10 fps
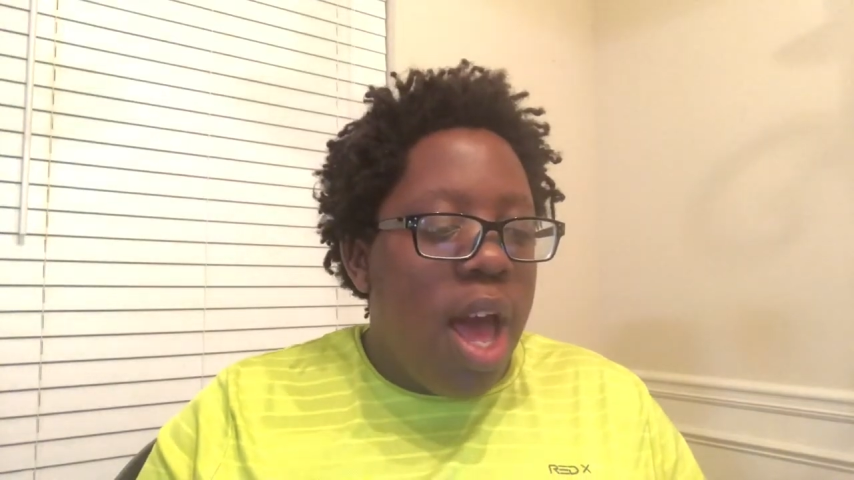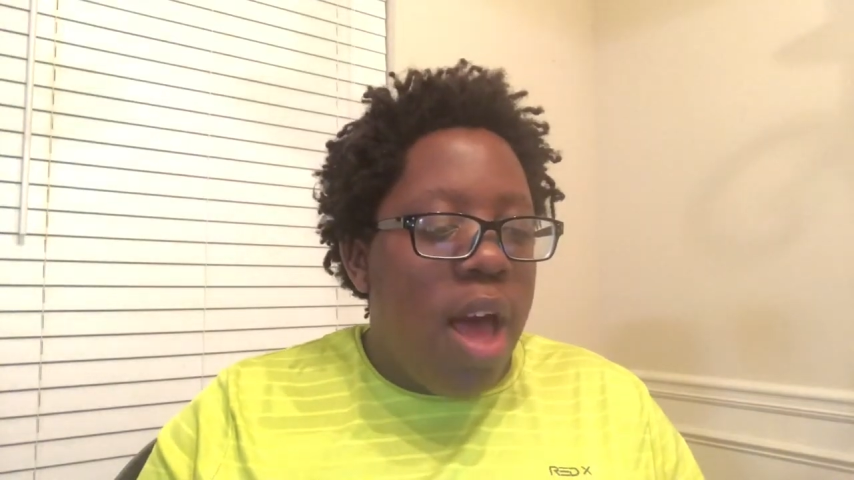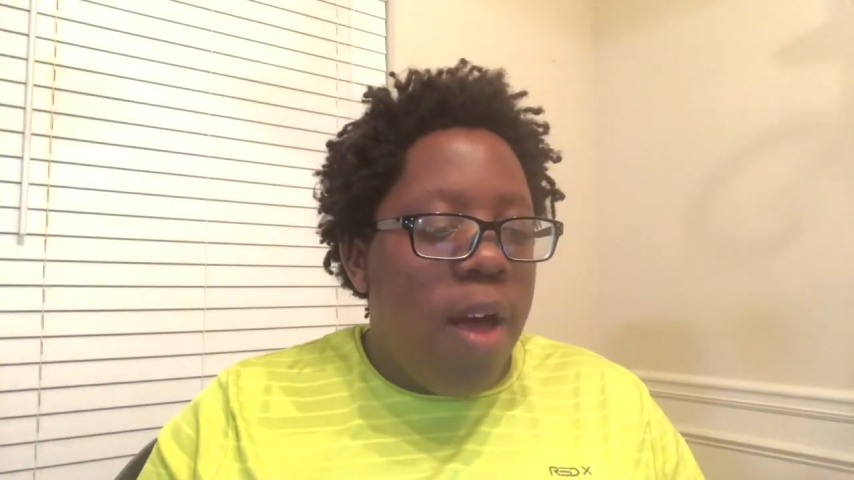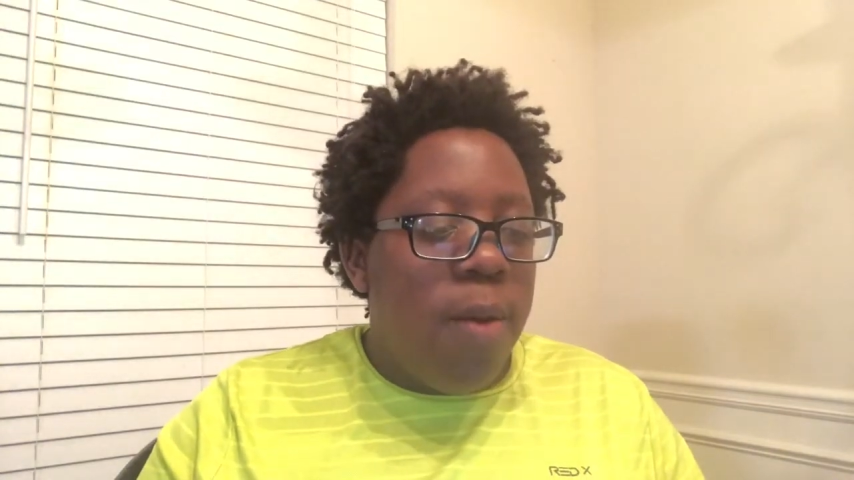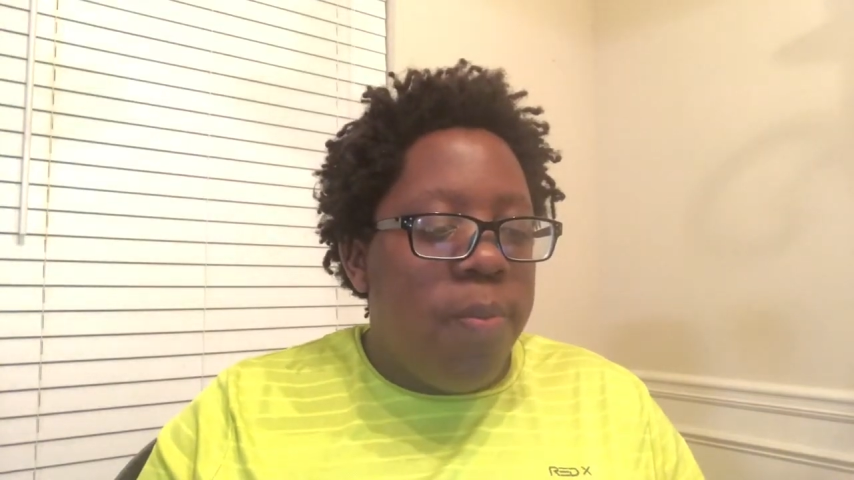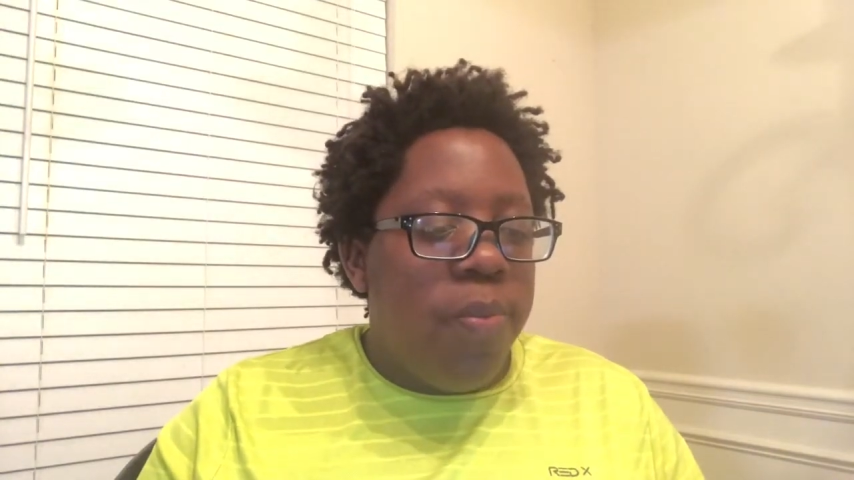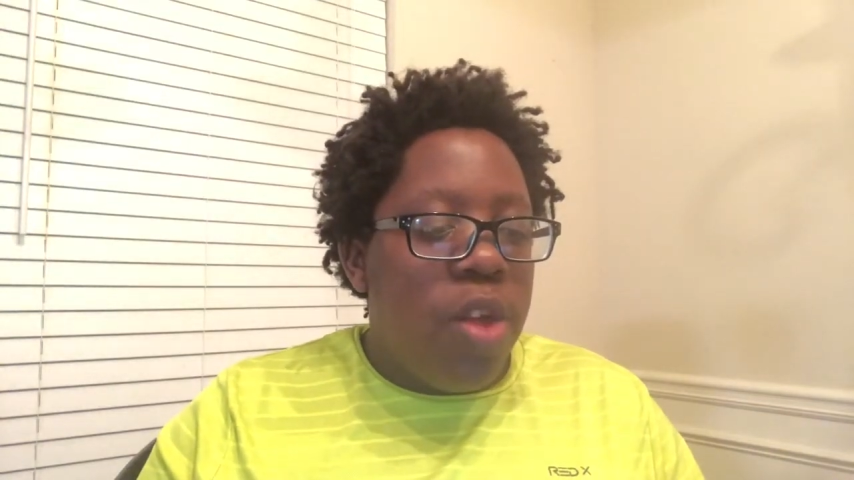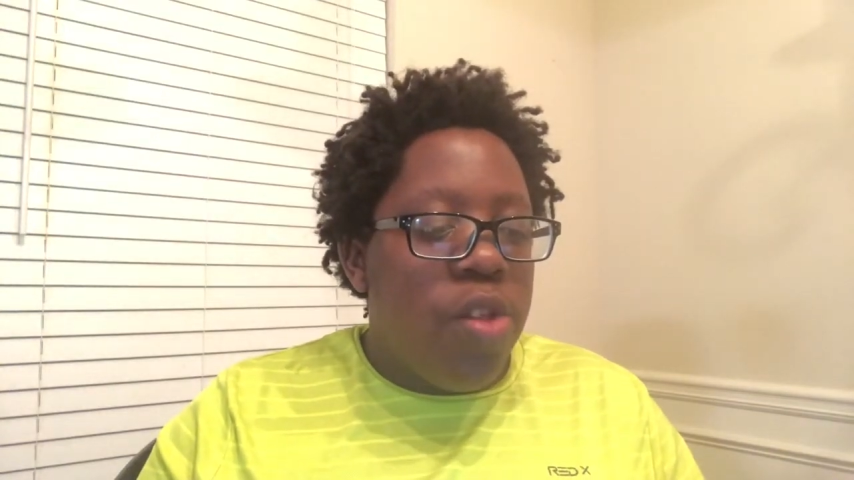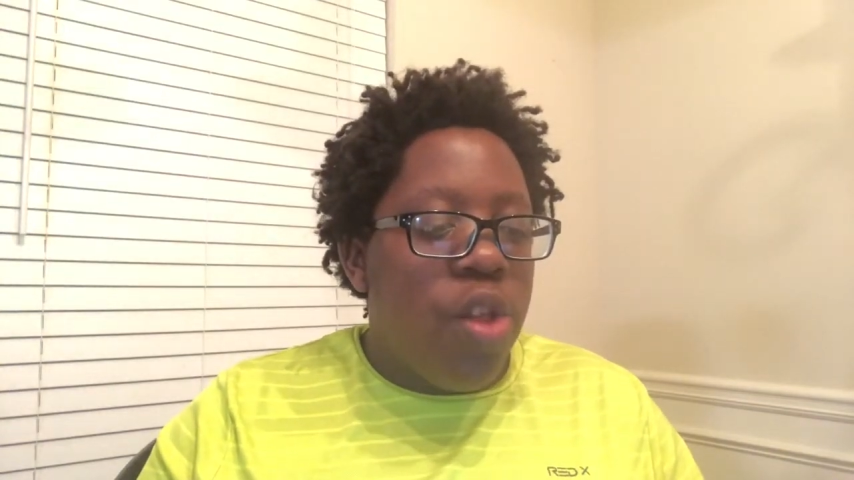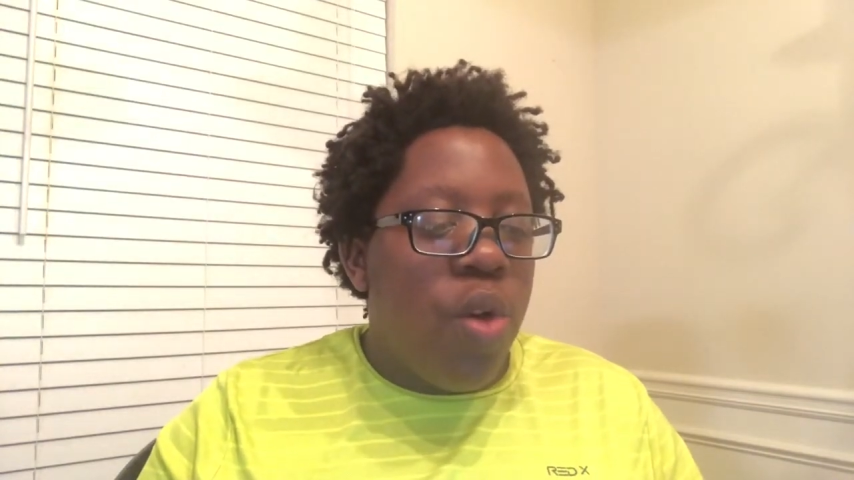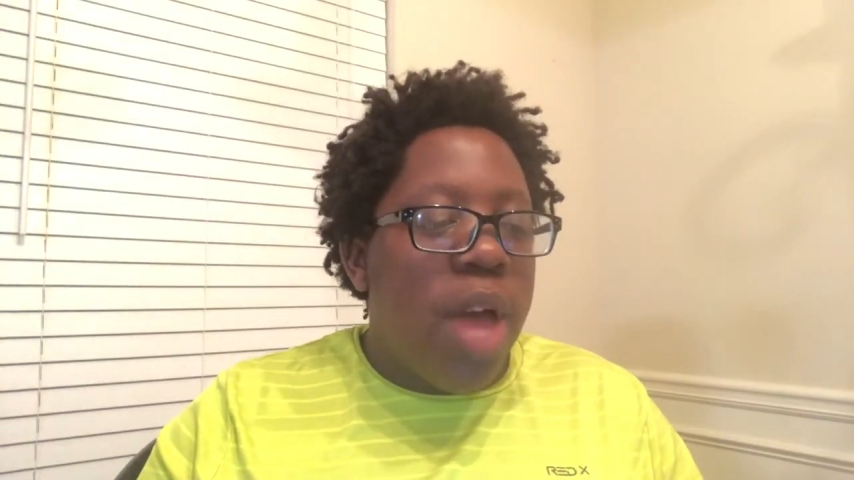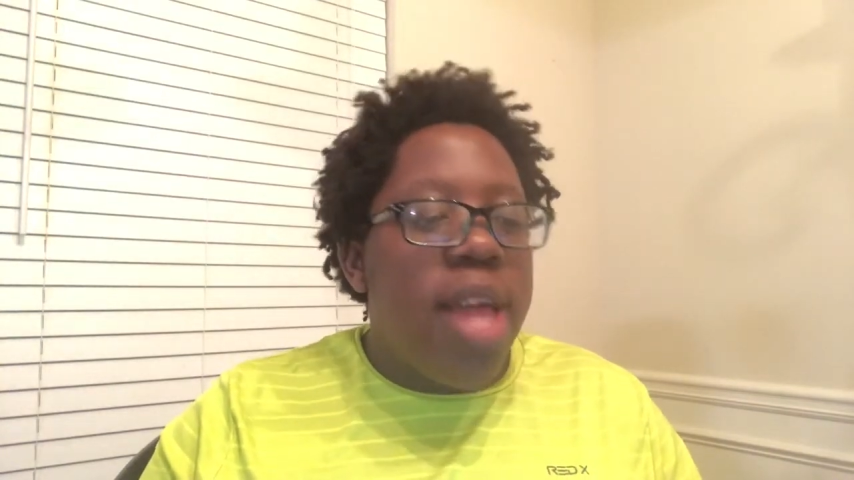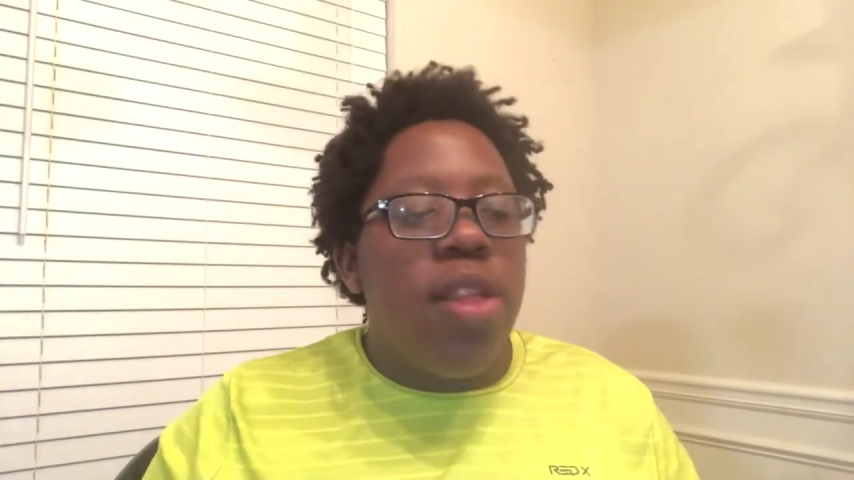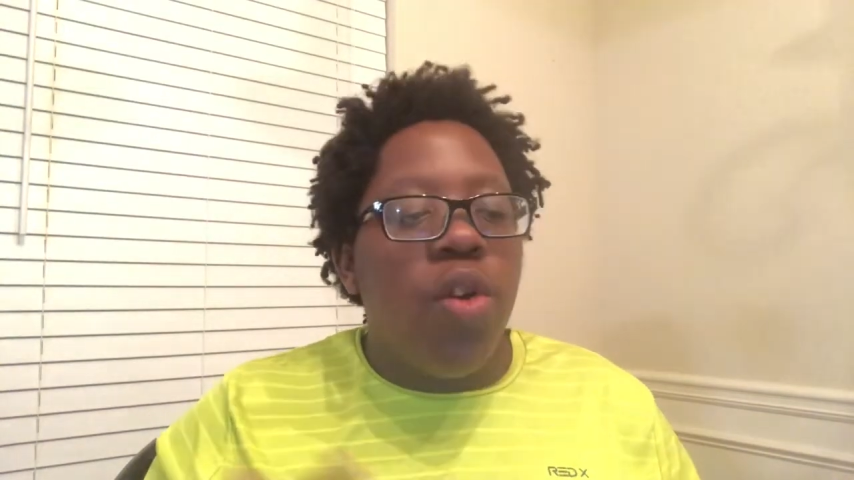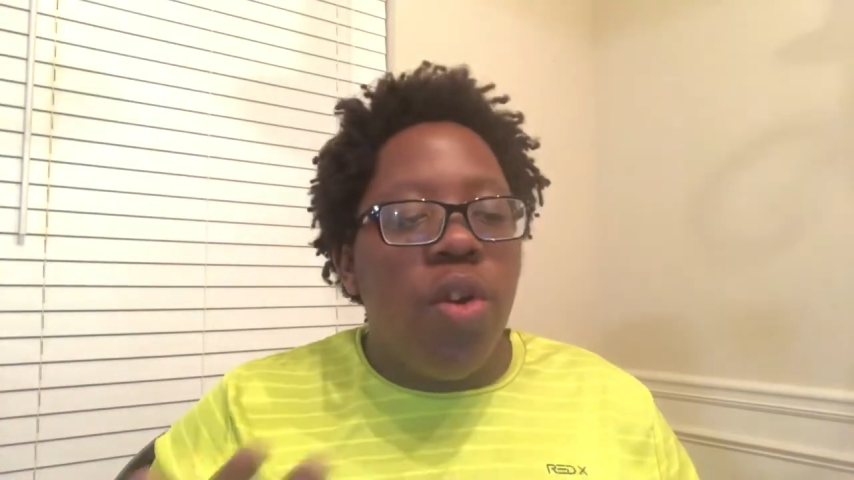Um, so as the